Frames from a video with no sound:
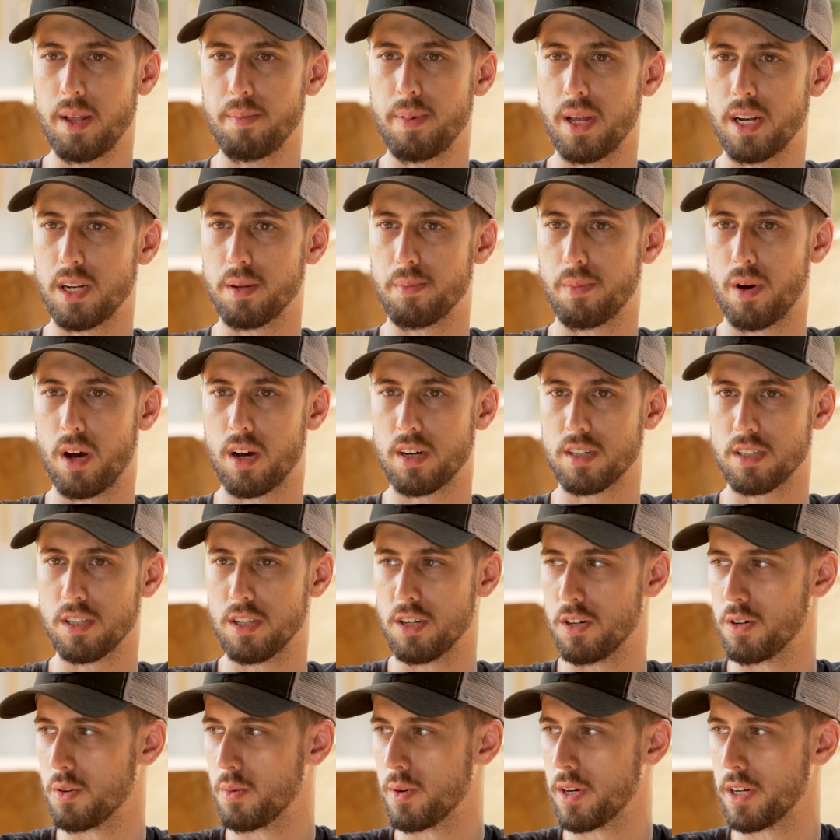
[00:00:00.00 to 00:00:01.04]
I've been to
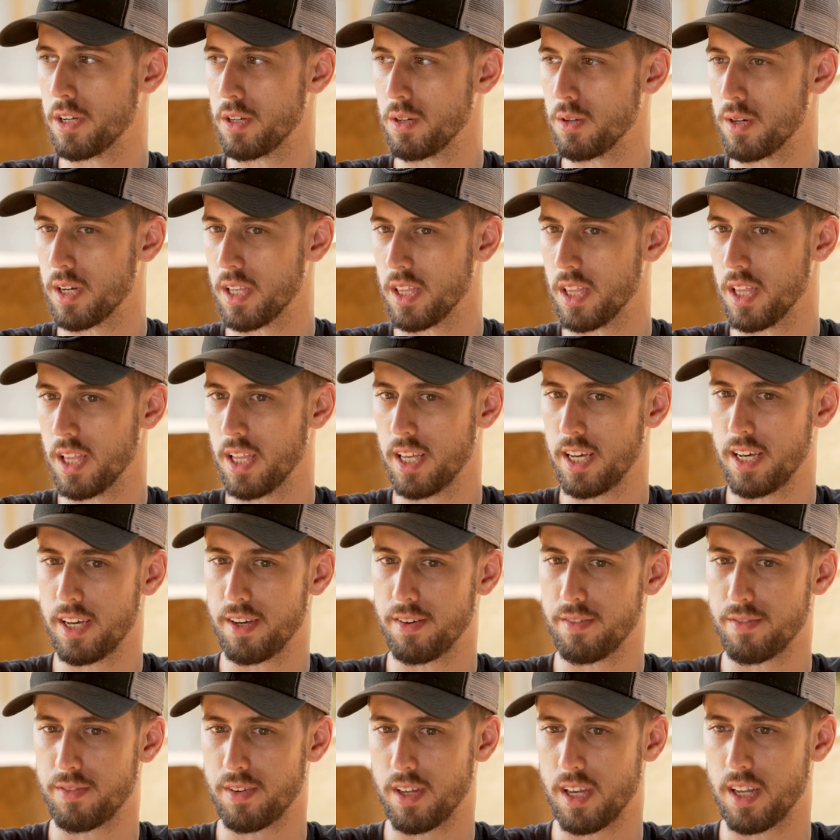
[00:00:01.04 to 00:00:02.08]
Bongo where you had
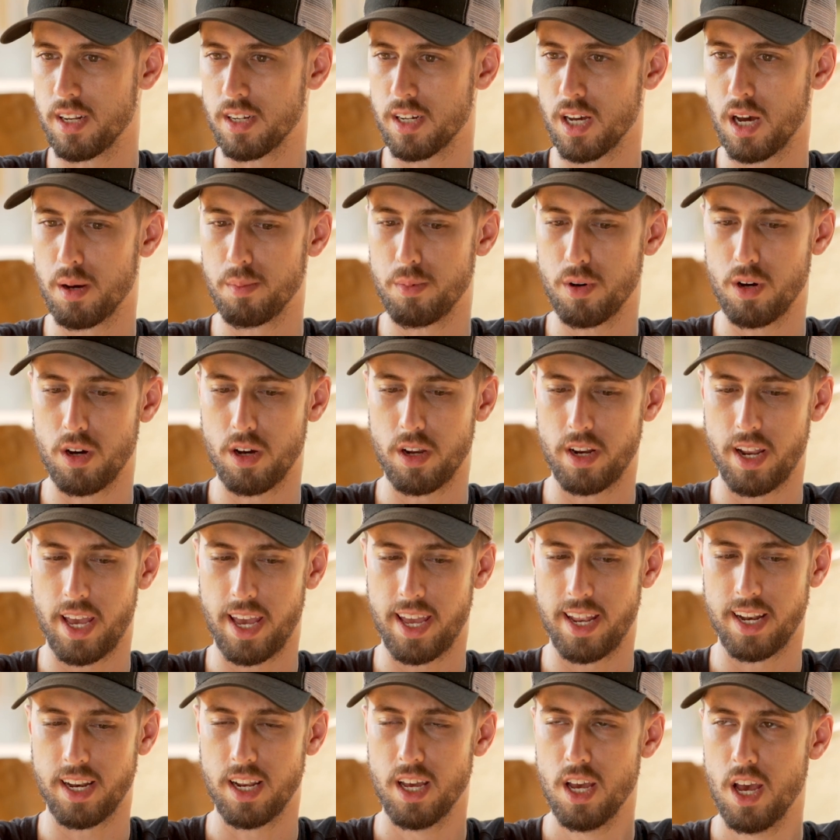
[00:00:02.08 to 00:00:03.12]
lived in Gabon,
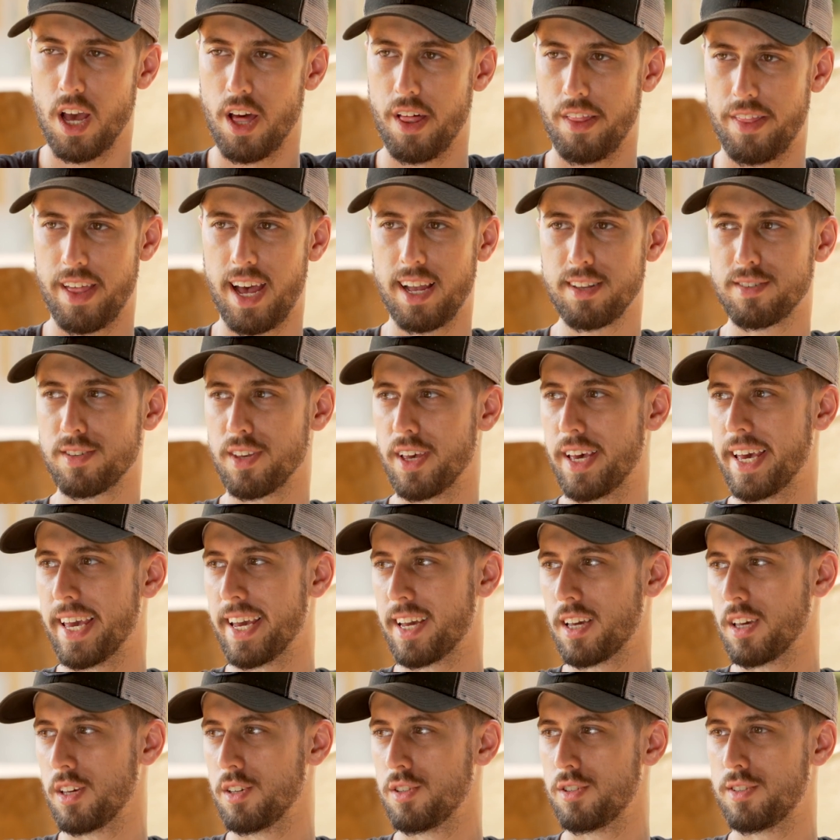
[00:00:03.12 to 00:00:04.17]
and that's
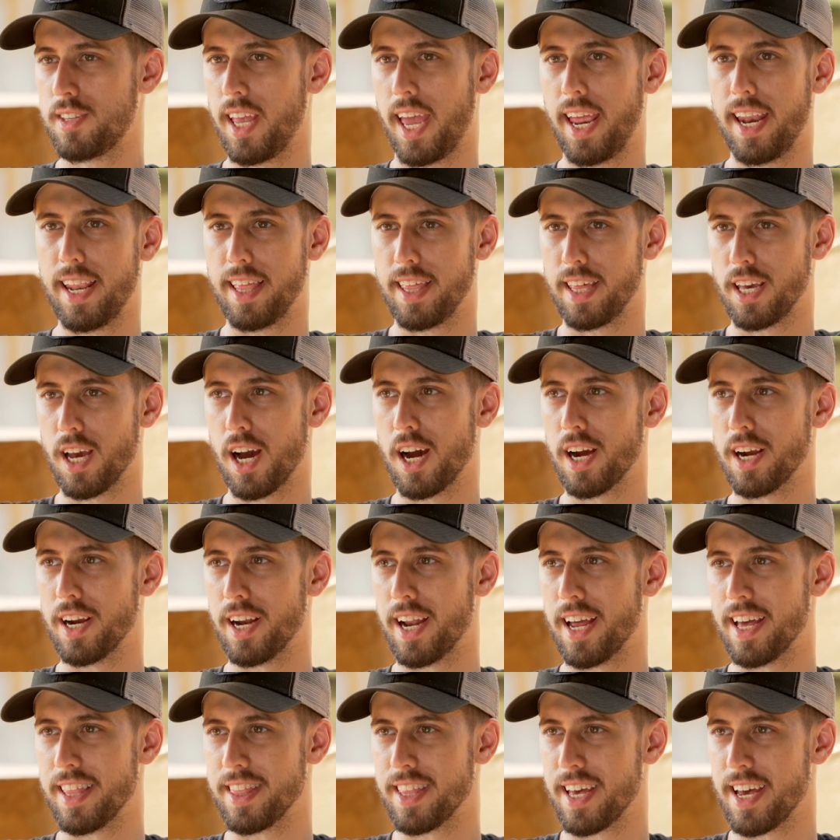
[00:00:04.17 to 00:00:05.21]
like state of the
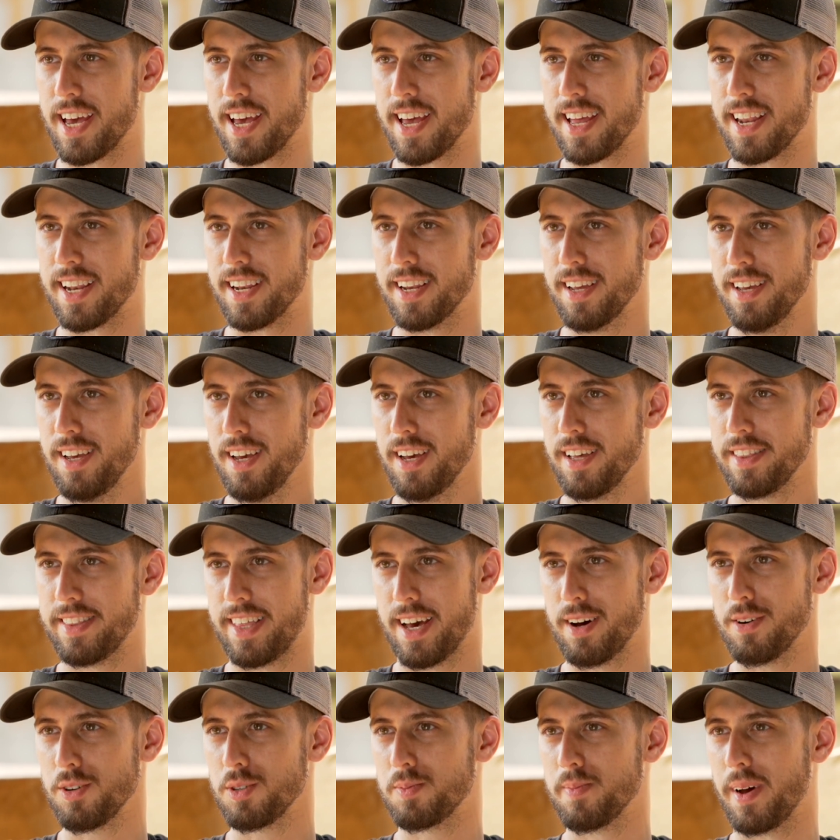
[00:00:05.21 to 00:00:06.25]
art. And then
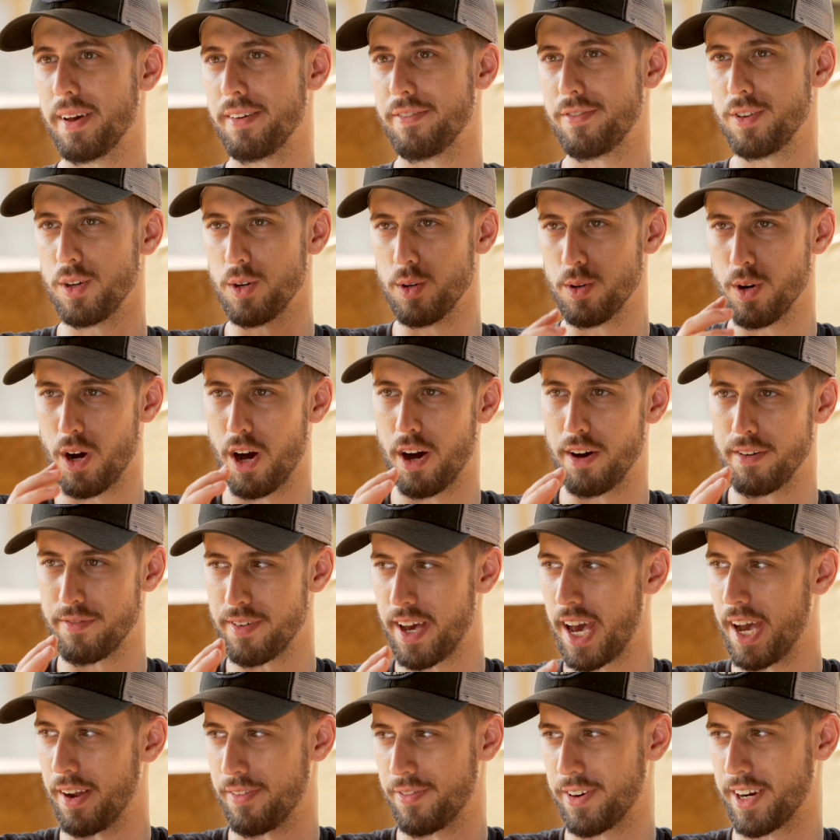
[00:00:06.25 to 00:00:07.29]
that was my view
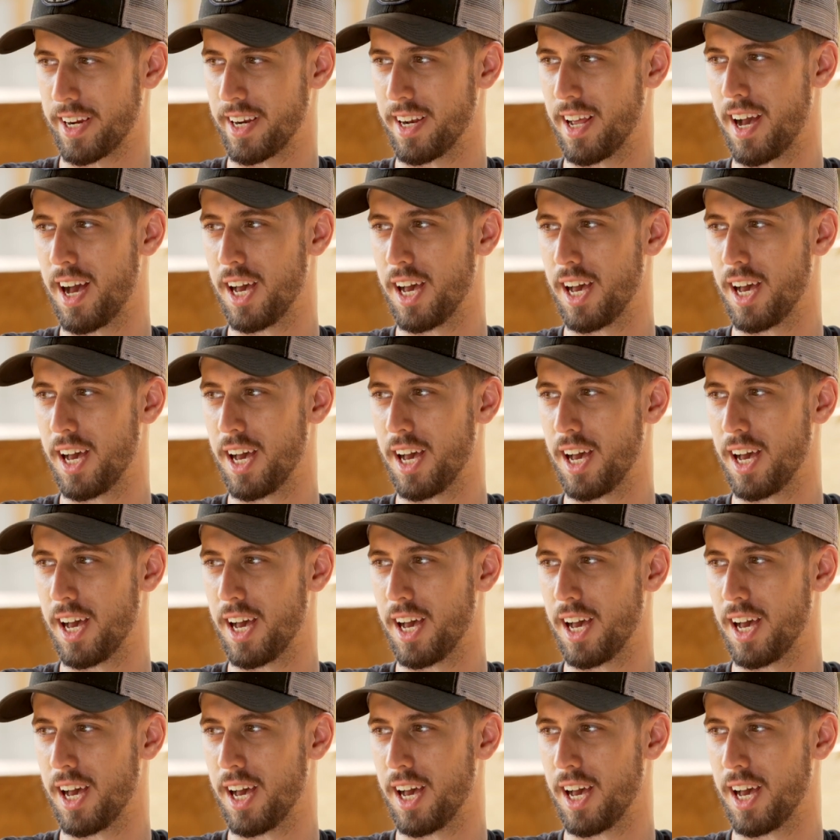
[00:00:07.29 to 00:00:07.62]
of African